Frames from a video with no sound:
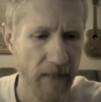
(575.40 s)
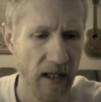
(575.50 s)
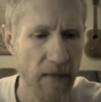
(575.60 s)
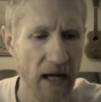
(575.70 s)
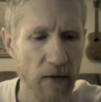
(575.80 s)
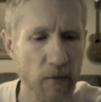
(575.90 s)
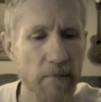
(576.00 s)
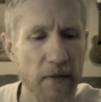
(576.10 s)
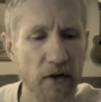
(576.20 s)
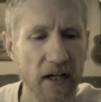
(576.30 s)
He began
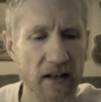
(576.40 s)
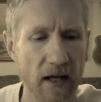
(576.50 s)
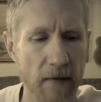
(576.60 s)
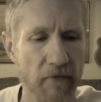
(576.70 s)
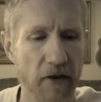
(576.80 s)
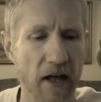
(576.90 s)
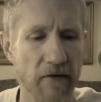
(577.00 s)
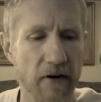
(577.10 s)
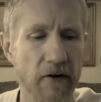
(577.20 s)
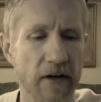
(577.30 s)
rebuking them for
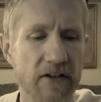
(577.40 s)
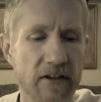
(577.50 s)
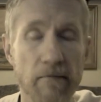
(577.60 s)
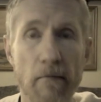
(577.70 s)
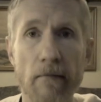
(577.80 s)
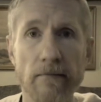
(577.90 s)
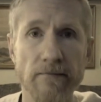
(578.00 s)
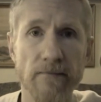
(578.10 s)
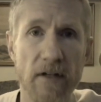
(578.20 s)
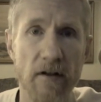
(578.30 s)
that very reason.
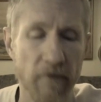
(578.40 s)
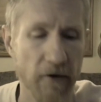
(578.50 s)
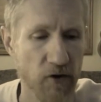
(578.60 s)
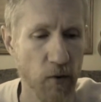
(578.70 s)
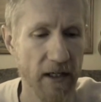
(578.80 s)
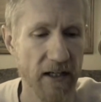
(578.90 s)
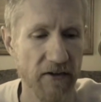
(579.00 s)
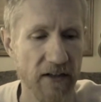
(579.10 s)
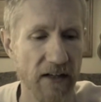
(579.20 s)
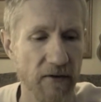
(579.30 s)
In verse 20 it
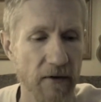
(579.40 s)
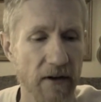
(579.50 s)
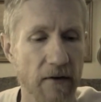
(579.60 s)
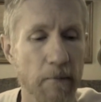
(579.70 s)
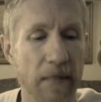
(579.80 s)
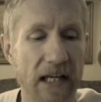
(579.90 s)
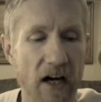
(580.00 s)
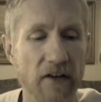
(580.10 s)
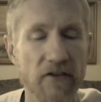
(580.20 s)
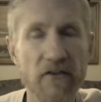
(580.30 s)
says,
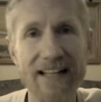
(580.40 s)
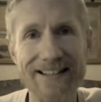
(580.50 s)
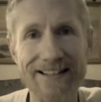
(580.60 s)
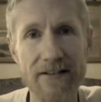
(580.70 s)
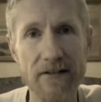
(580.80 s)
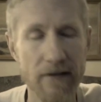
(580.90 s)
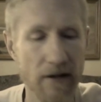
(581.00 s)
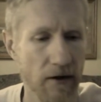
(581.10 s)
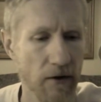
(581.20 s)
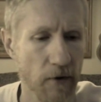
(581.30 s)
because they didn't
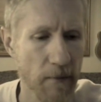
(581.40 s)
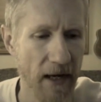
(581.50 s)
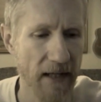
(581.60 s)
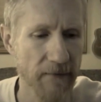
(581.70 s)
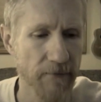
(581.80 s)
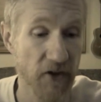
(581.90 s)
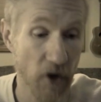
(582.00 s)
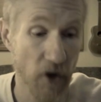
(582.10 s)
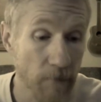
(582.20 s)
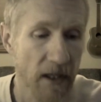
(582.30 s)
repent.
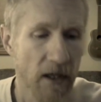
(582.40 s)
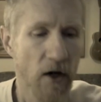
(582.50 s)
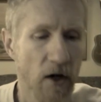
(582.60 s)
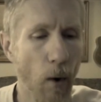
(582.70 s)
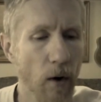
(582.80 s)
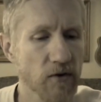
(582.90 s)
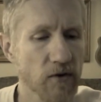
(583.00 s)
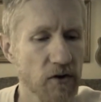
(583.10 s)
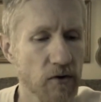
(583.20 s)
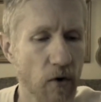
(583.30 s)
So, woe
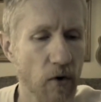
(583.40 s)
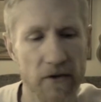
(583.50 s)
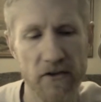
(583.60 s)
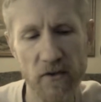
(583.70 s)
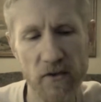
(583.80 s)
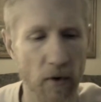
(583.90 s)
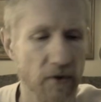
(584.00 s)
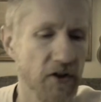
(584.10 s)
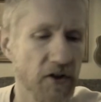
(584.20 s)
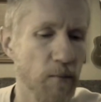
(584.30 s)
to you, Chorazin,
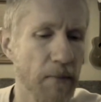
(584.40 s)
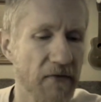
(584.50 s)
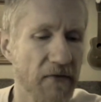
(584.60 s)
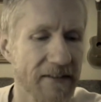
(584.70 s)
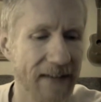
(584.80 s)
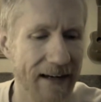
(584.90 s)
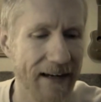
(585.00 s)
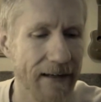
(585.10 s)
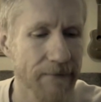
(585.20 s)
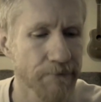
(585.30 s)
woe to you,
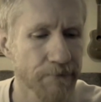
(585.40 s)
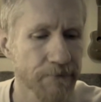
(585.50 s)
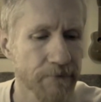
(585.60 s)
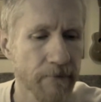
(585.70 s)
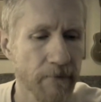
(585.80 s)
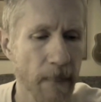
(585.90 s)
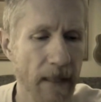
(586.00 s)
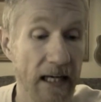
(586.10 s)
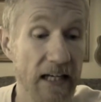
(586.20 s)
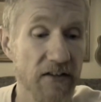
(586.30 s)
Bethsaida.
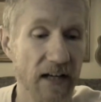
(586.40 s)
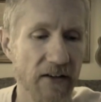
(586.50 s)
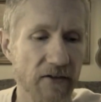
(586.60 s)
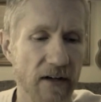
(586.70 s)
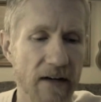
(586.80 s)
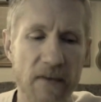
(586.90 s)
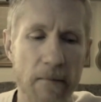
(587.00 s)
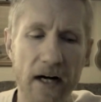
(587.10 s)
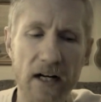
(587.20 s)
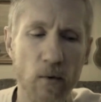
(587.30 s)
He says, if
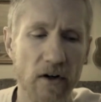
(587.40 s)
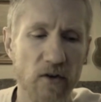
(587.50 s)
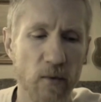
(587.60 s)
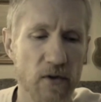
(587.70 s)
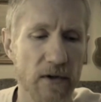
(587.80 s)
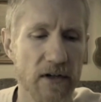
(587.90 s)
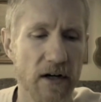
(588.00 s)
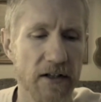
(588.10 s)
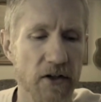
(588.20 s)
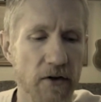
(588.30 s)
the mighty works which were
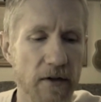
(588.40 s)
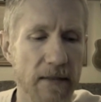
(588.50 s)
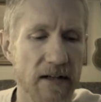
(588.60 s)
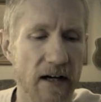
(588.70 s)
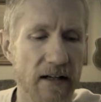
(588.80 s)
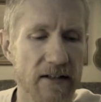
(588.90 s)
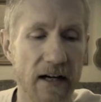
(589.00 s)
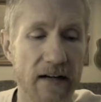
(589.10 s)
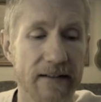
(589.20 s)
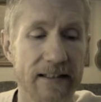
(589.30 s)
done in you had been done in
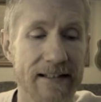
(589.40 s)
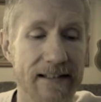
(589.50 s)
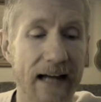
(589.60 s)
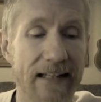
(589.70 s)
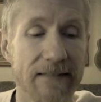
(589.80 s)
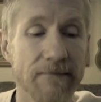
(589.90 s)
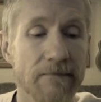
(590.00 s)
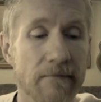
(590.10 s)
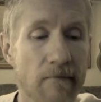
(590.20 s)
Tyre and Sidon,